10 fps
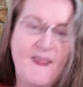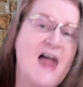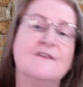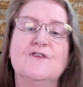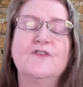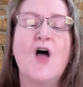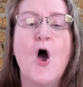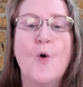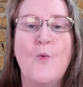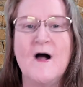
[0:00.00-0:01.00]
And of course,
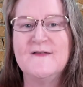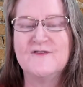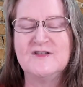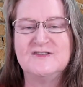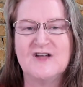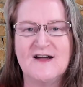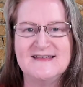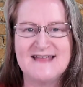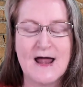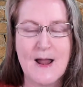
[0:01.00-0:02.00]
while you've got your
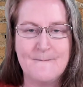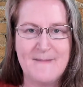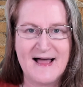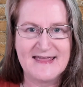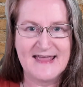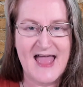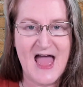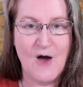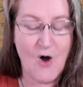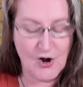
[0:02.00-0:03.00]
diaries out and marking
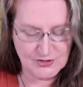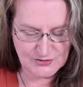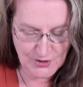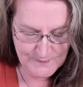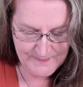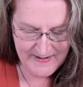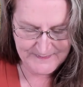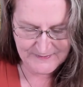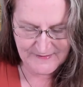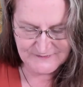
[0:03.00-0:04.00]
our October
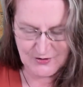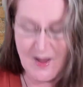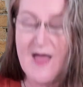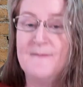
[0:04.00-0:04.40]
Papercraft show,